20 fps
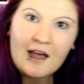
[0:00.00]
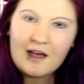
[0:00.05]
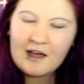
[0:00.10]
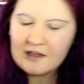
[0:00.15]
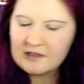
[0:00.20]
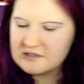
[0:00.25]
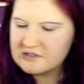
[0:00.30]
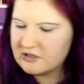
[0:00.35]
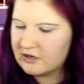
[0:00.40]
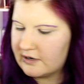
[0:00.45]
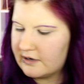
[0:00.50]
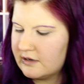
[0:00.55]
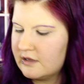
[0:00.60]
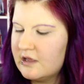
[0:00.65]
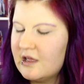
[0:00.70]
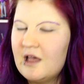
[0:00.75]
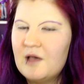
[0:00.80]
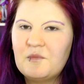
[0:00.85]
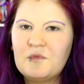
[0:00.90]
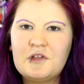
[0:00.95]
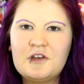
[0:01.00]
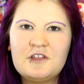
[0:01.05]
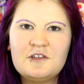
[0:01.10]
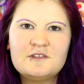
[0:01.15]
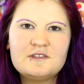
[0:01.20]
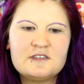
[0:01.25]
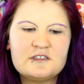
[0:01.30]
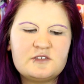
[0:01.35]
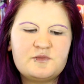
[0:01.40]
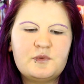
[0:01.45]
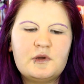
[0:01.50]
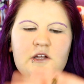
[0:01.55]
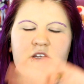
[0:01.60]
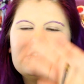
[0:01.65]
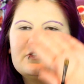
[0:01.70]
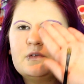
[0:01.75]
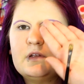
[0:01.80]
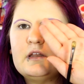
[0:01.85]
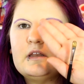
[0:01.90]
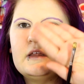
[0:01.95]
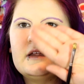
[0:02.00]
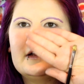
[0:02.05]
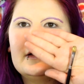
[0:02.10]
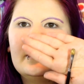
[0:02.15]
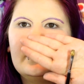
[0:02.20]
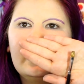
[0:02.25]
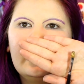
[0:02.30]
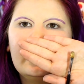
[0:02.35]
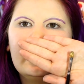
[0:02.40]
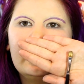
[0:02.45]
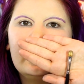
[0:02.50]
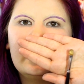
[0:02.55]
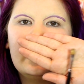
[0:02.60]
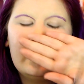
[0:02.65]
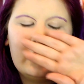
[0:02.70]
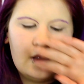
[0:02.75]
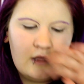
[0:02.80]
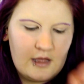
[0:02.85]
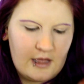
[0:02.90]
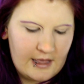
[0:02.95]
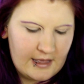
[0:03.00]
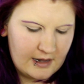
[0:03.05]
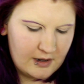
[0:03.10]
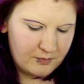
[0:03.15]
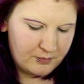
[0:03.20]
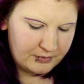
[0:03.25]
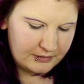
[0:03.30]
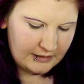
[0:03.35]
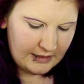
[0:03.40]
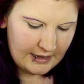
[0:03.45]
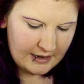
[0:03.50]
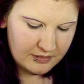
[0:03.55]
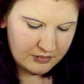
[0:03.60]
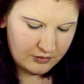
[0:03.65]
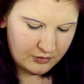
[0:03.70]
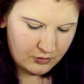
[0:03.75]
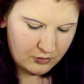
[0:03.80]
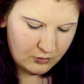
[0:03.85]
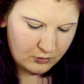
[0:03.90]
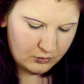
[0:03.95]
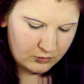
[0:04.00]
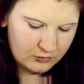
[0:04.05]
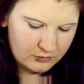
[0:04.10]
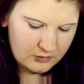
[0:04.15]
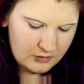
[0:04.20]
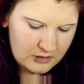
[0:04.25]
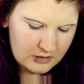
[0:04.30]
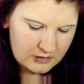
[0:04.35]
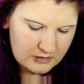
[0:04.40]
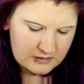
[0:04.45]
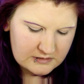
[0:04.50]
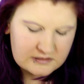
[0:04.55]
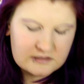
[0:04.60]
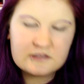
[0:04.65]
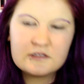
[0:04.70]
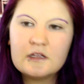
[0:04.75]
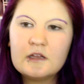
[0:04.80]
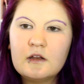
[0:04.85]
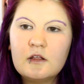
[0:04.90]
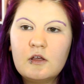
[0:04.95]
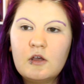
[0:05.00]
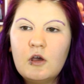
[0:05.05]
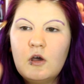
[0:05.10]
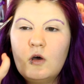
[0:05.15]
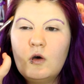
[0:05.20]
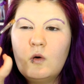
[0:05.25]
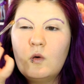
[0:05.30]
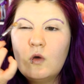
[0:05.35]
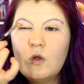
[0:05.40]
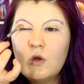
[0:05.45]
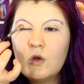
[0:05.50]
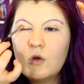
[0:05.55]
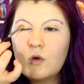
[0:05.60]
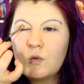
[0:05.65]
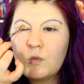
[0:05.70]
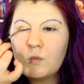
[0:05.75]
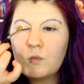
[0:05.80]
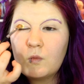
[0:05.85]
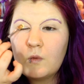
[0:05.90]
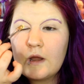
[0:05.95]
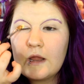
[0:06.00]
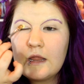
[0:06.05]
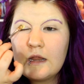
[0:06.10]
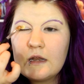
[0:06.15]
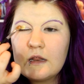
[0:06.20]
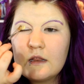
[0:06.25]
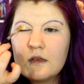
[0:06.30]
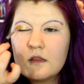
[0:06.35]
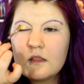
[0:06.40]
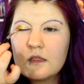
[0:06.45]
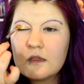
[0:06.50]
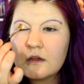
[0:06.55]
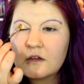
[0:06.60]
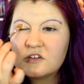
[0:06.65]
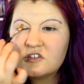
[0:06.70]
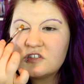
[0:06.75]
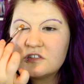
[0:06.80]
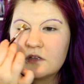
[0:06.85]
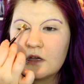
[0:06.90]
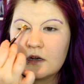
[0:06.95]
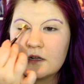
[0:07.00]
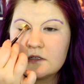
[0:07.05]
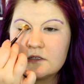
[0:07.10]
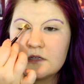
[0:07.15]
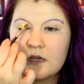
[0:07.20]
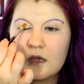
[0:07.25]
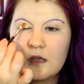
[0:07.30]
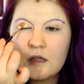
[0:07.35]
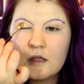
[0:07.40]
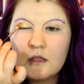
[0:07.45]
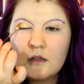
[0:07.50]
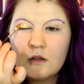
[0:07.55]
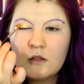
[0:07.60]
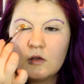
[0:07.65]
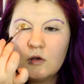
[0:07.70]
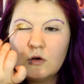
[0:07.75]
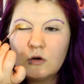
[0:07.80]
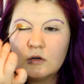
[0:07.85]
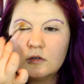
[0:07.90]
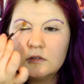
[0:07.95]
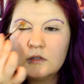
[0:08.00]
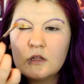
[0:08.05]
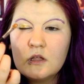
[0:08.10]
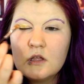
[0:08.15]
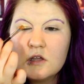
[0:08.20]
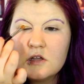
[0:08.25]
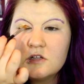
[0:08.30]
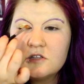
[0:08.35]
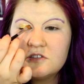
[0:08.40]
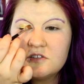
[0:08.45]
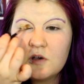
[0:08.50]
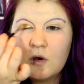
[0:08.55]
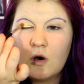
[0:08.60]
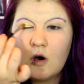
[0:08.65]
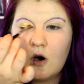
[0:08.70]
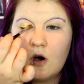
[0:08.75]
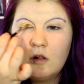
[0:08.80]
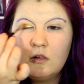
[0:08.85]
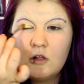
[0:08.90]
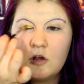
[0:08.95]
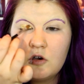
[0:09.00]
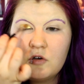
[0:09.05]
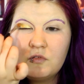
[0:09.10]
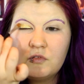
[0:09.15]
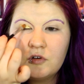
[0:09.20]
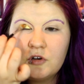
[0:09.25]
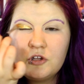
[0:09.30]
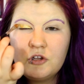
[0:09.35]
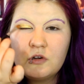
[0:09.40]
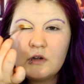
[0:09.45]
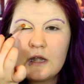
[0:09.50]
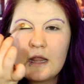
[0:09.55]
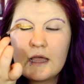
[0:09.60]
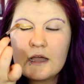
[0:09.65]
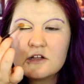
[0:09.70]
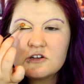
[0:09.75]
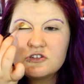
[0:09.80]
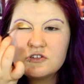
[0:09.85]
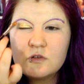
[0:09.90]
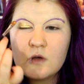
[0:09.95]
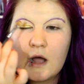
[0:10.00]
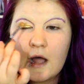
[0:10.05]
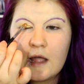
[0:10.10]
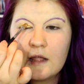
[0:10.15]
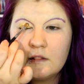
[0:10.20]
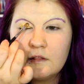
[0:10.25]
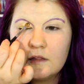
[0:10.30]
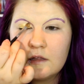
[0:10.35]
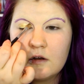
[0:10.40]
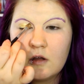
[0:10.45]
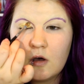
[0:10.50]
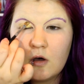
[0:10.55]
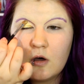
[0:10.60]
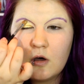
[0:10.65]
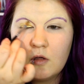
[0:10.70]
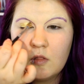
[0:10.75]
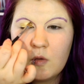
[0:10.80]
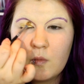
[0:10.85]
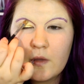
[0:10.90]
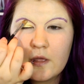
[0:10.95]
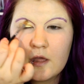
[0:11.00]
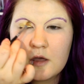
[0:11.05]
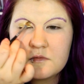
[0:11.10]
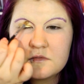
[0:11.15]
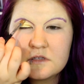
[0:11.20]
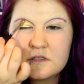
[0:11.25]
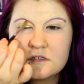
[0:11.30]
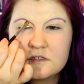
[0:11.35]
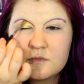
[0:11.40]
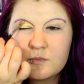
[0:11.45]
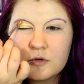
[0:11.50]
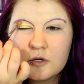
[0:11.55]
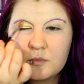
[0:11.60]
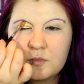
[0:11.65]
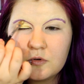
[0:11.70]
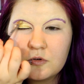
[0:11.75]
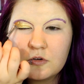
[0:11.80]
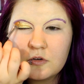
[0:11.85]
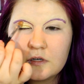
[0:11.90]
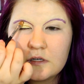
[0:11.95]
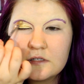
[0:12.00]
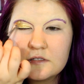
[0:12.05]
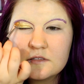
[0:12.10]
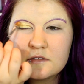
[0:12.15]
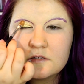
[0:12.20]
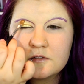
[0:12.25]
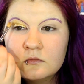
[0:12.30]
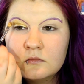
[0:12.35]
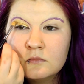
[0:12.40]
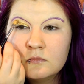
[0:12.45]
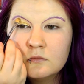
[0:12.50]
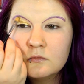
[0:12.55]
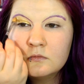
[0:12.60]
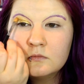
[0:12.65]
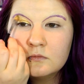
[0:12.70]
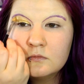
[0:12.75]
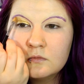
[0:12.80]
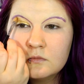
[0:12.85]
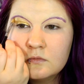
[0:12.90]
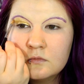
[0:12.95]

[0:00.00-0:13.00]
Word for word: Haha, sorry. I'm gonna use this brush right here and apply the gold. This is gonna go right in here. She's got a ton of gold. So all over your natural eyelid, all the way up to this purple crease.